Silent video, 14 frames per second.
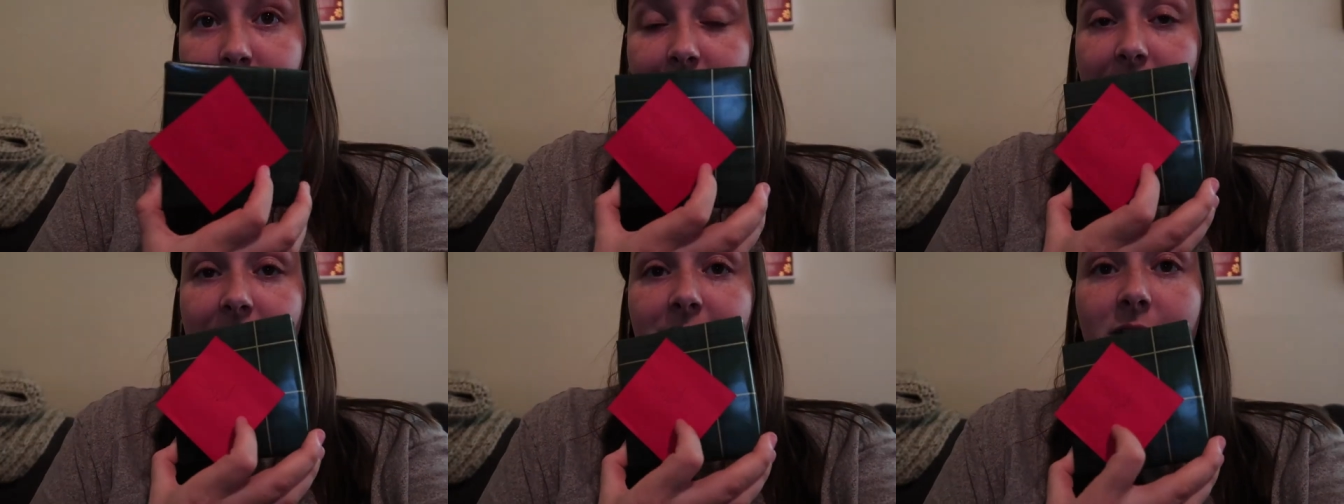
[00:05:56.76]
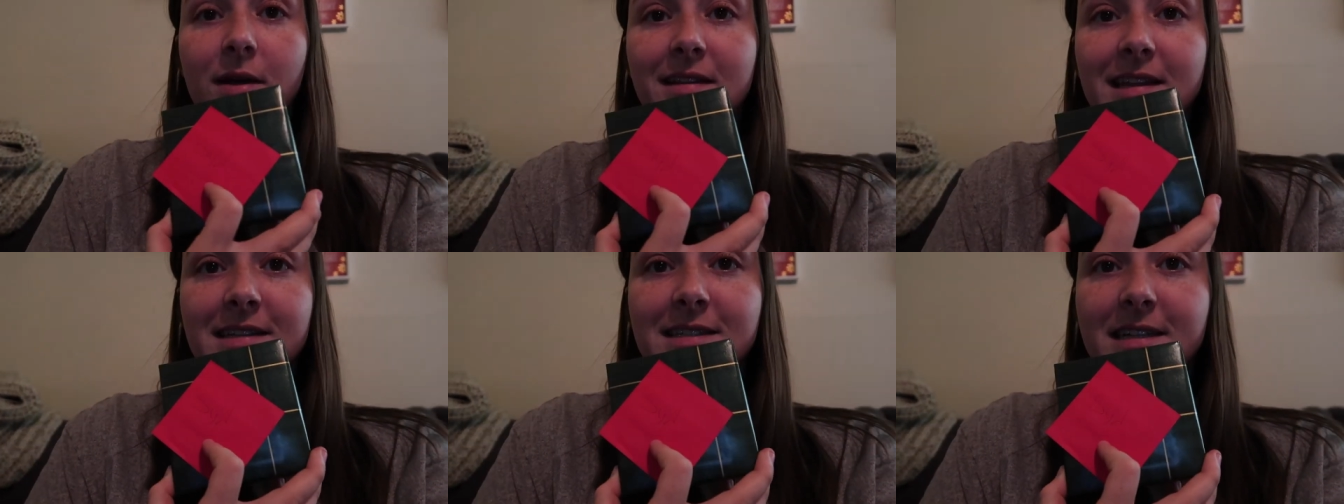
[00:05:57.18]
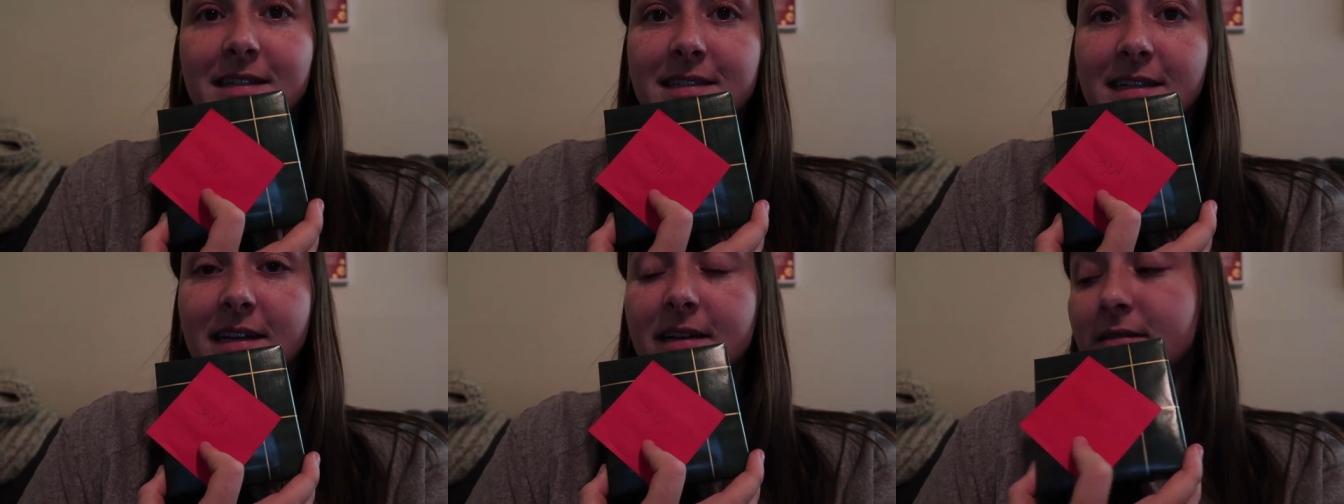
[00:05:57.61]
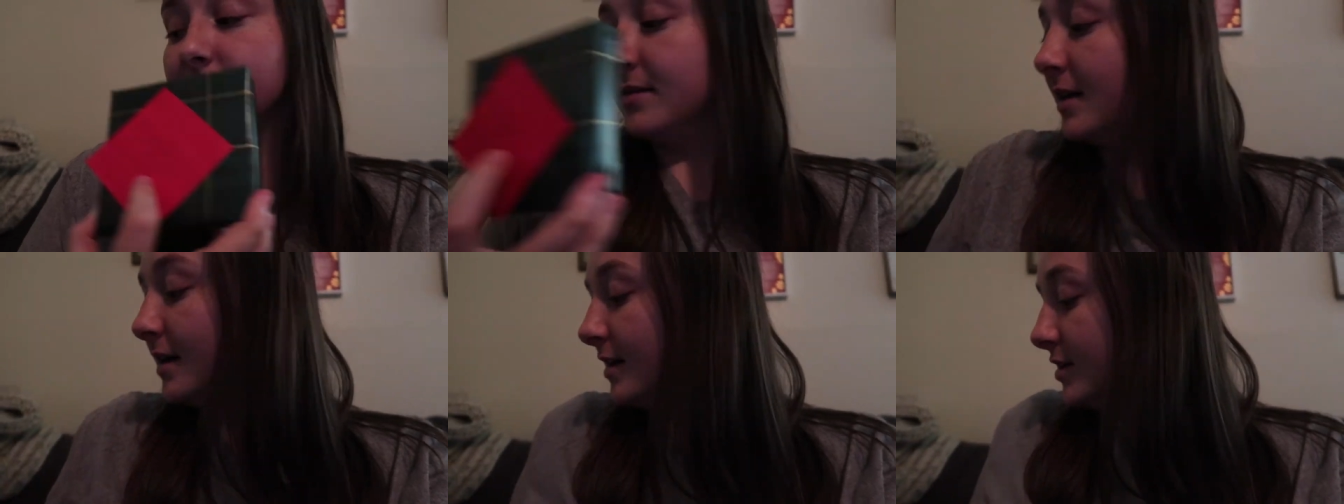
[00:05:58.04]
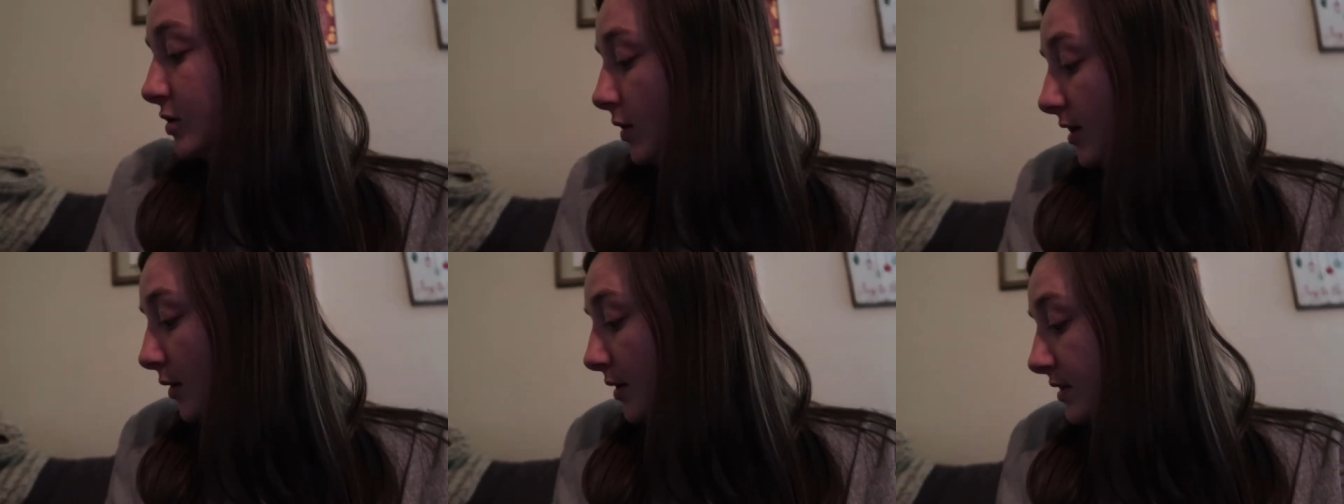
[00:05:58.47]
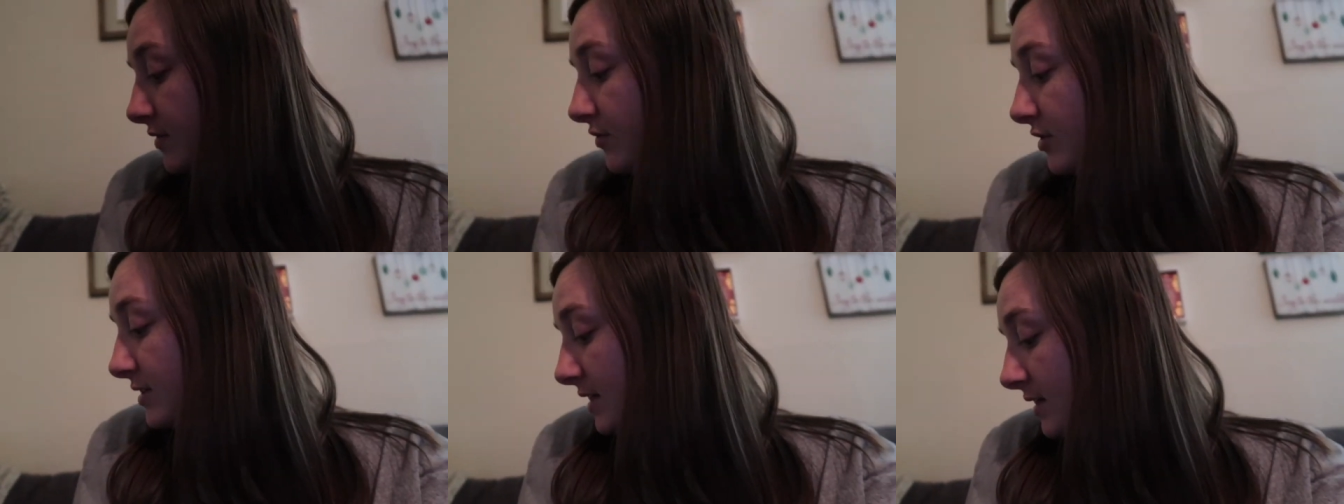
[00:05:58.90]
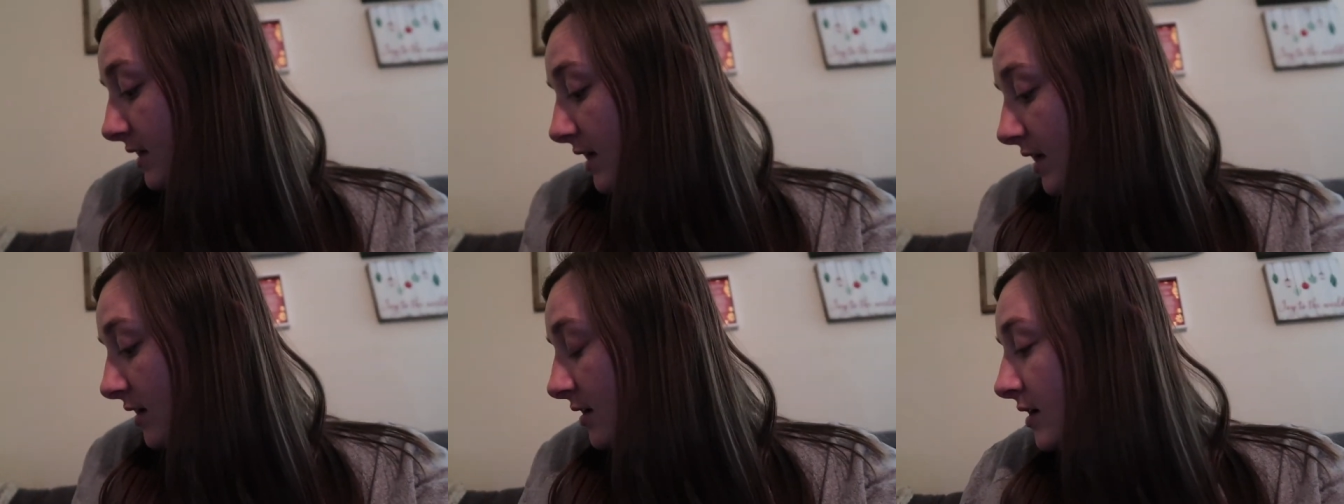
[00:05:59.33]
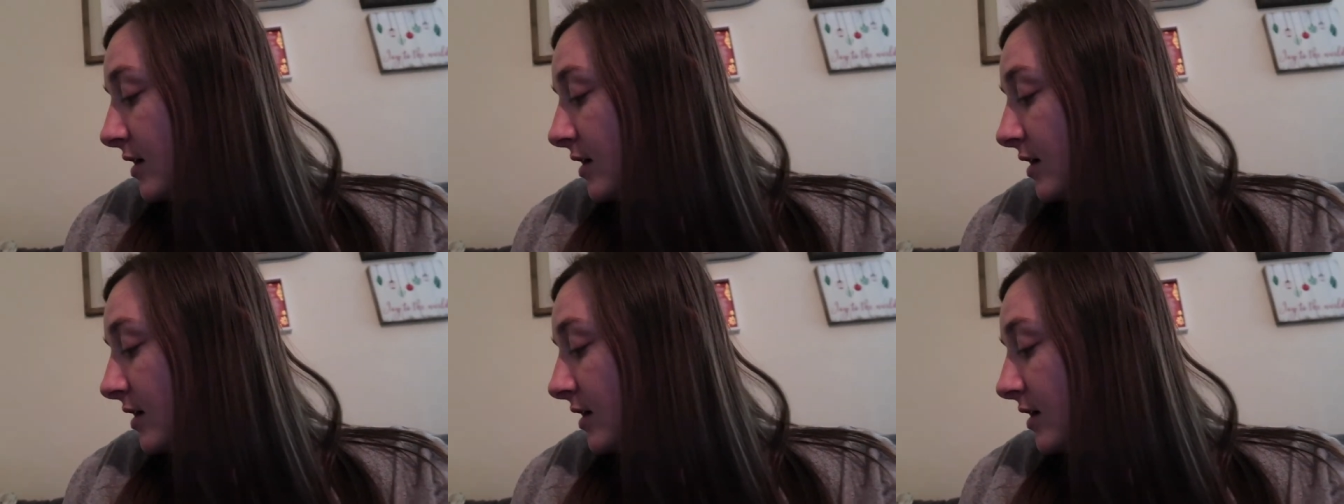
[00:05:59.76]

And so like that says Sid. So I know it's for Sydney.